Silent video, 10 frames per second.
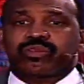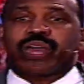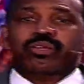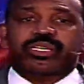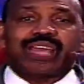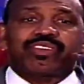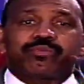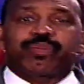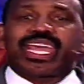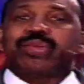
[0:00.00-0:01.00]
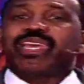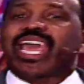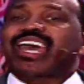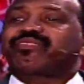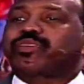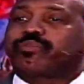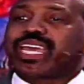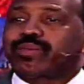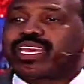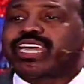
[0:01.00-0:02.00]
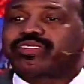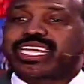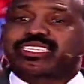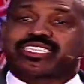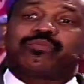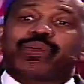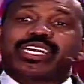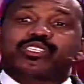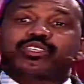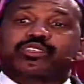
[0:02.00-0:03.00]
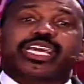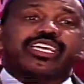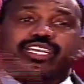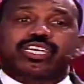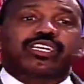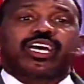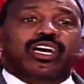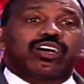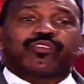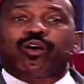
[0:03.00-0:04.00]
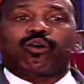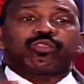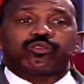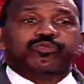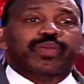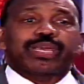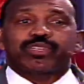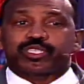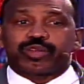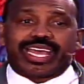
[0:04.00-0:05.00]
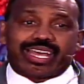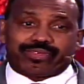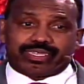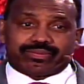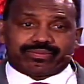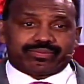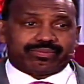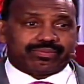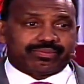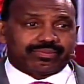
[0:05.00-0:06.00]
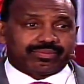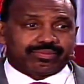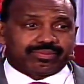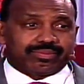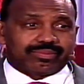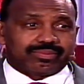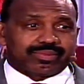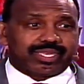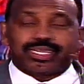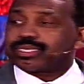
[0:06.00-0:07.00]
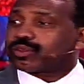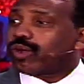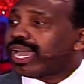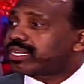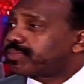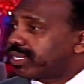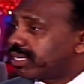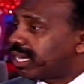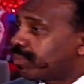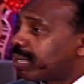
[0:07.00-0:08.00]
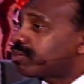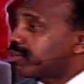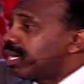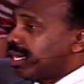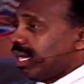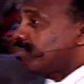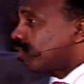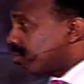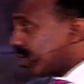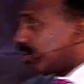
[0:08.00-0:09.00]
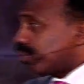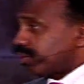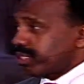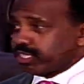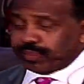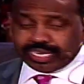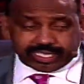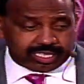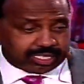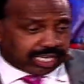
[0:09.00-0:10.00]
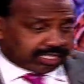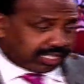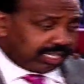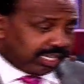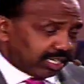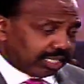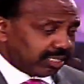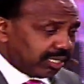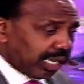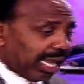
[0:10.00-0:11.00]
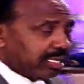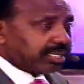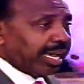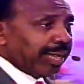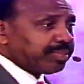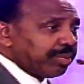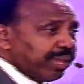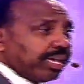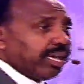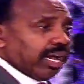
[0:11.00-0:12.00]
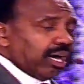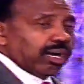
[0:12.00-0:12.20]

around and having baby after baby and think somebody should take care of all those babies you having. See, it's quiet up in here now, but I'm going to come through this place, because see, a lot of times, man,